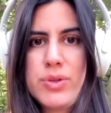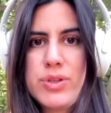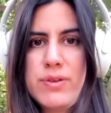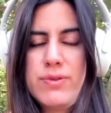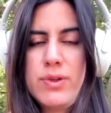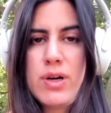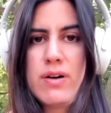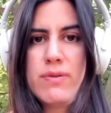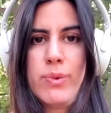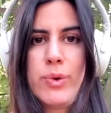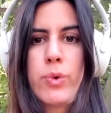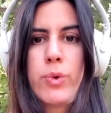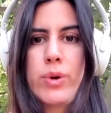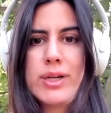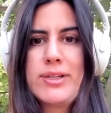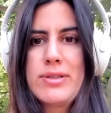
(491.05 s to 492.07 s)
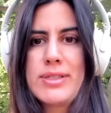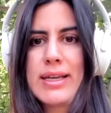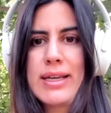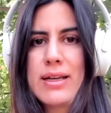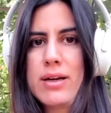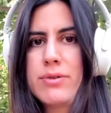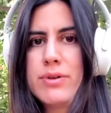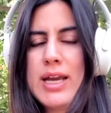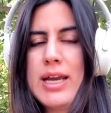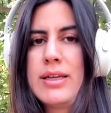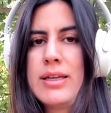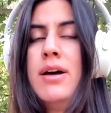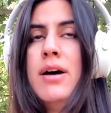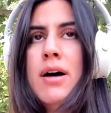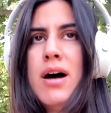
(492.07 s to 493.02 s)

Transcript: but if you have more questions, I can create,